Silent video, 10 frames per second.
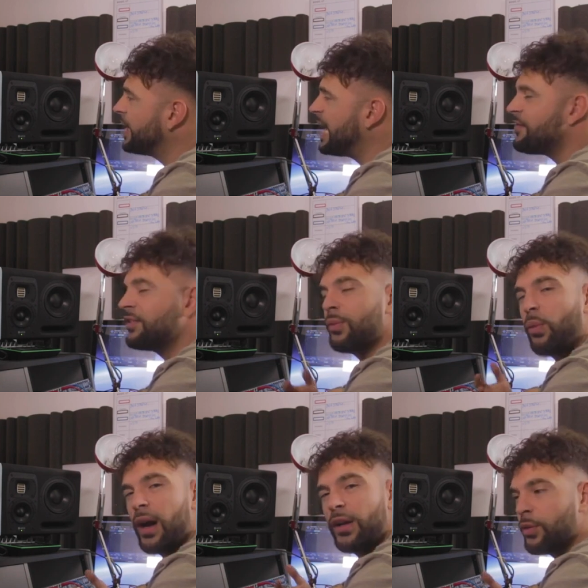Even the
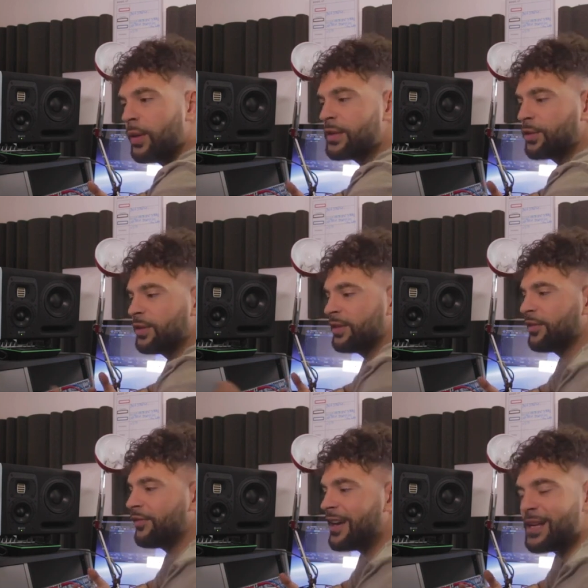white noise or
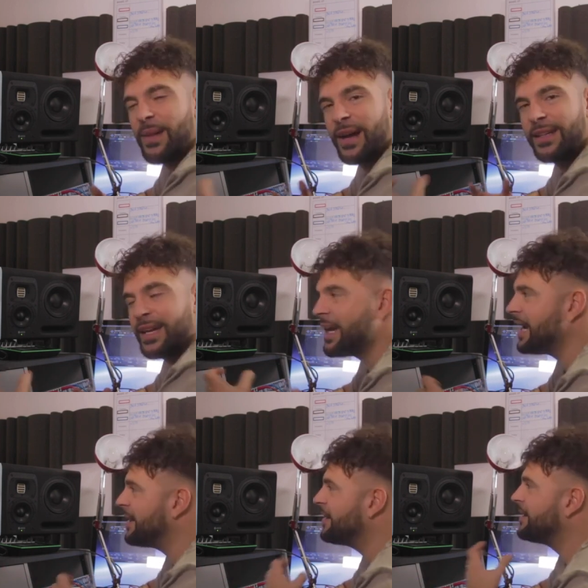the feedback you
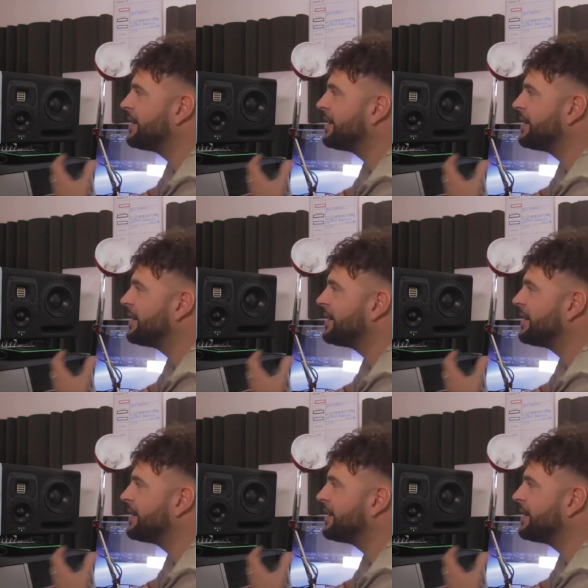hear